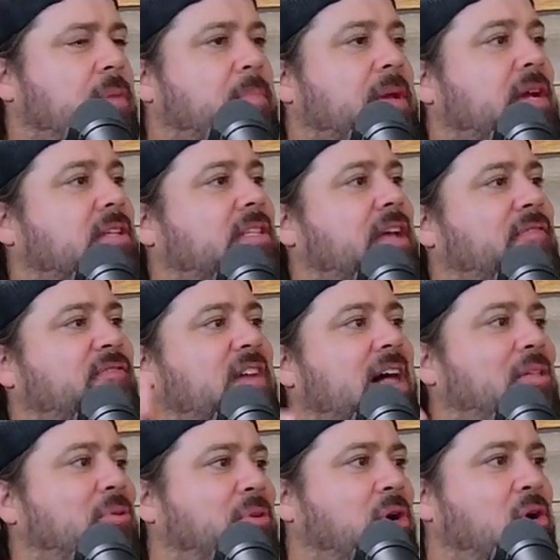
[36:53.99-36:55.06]
because they
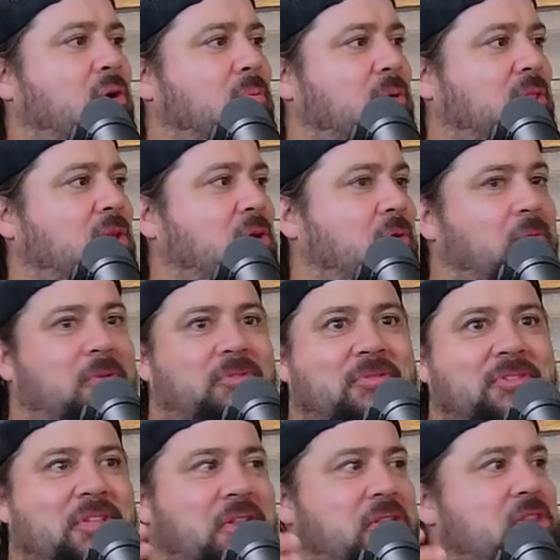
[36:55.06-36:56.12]
followed home alone which
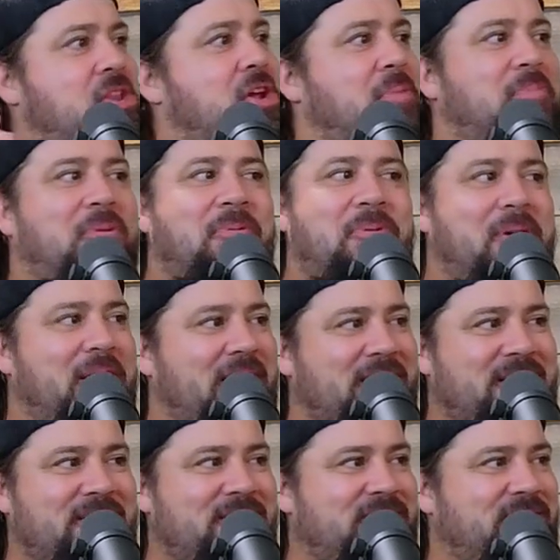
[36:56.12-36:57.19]
was the number
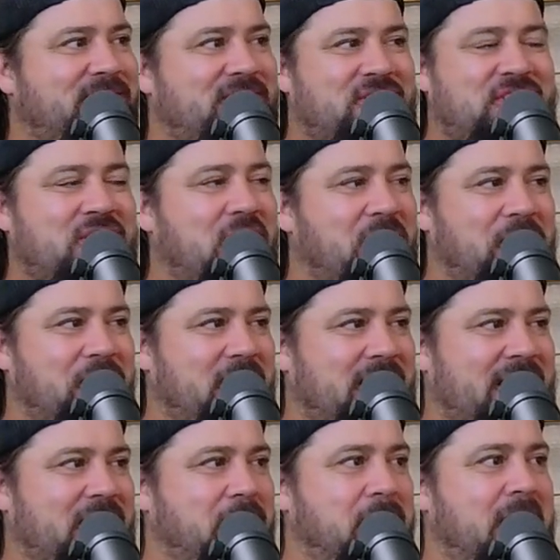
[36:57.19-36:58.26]
one show
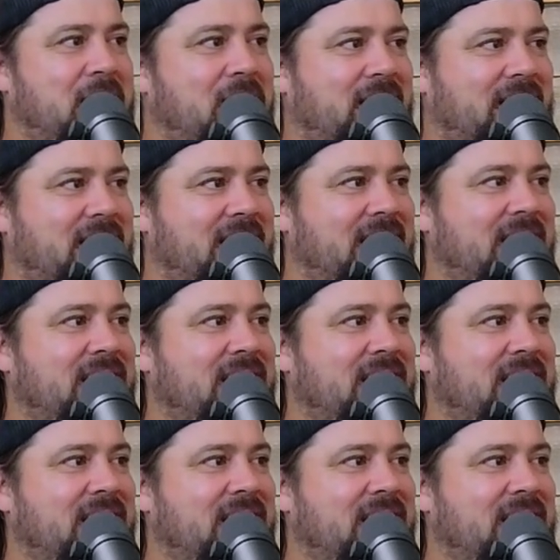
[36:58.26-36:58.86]
in America. Home